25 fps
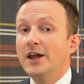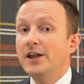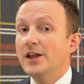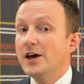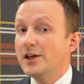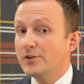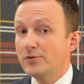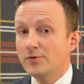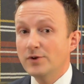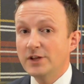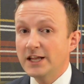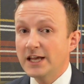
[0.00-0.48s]

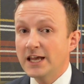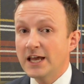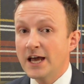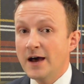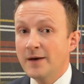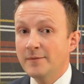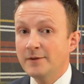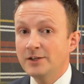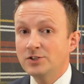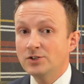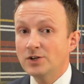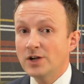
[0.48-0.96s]
Another really
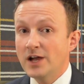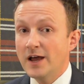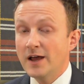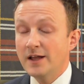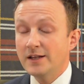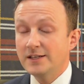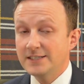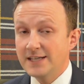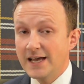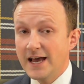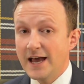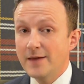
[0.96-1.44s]
common
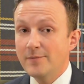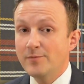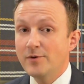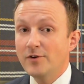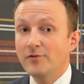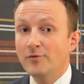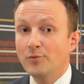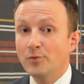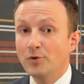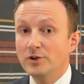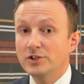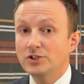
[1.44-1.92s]
type
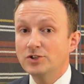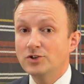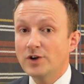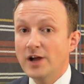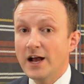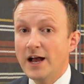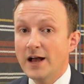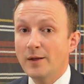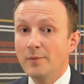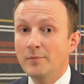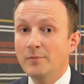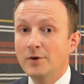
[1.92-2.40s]
of
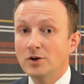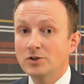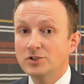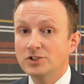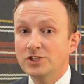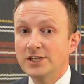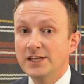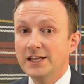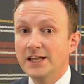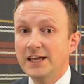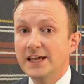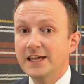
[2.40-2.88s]
pretrial
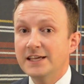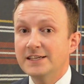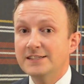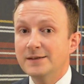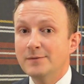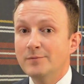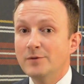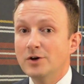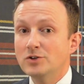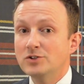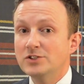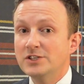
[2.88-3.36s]
motion is
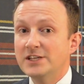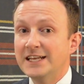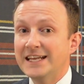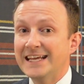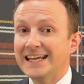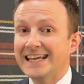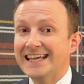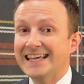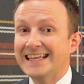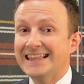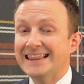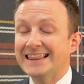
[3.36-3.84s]
a motion
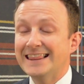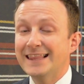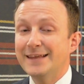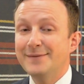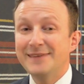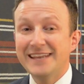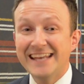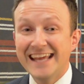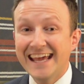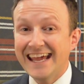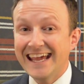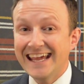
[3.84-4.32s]
in
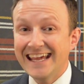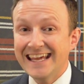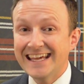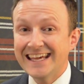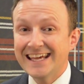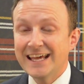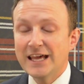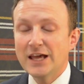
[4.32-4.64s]
limine.